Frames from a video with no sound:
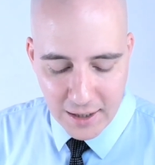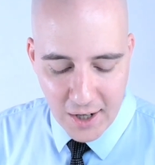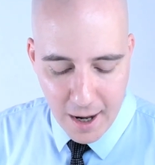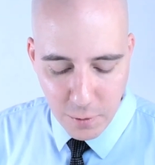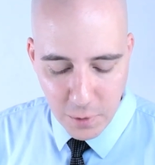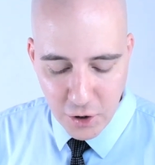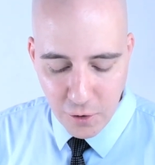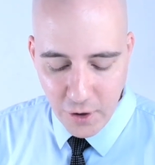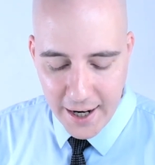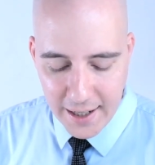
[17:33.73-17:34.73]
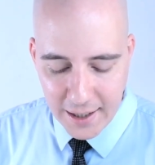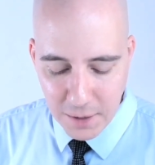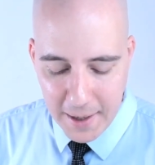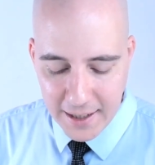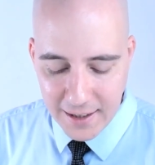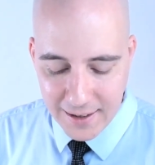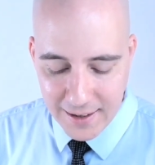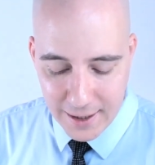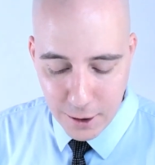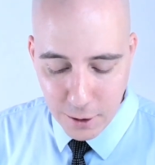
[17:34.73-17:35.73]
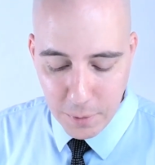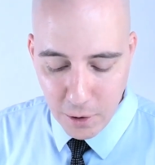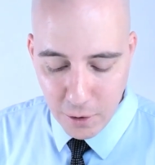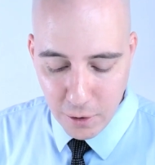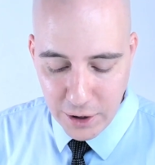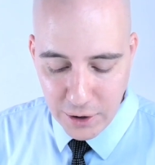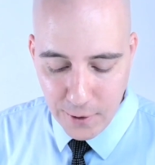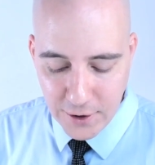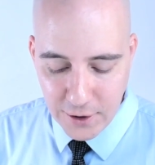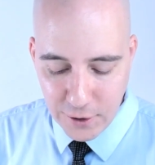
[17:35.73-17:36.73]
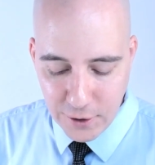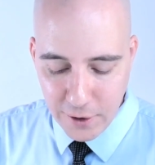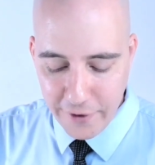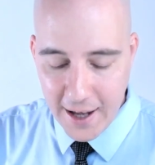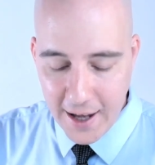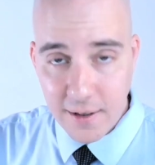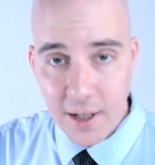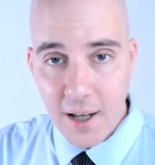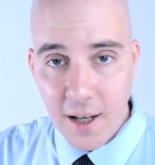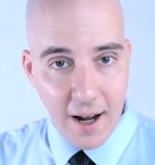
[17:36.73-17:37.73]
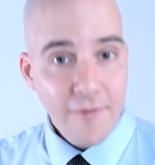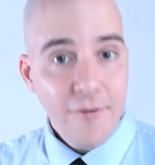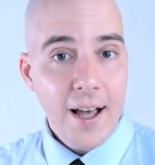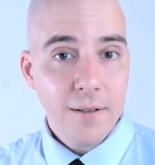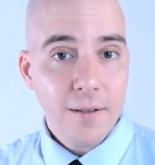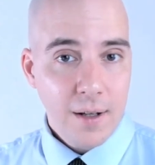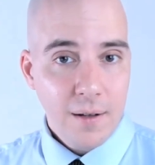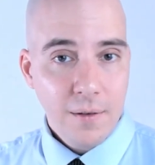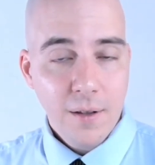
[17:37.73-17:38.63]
a town which Ukraine expended considerable resources to defend and then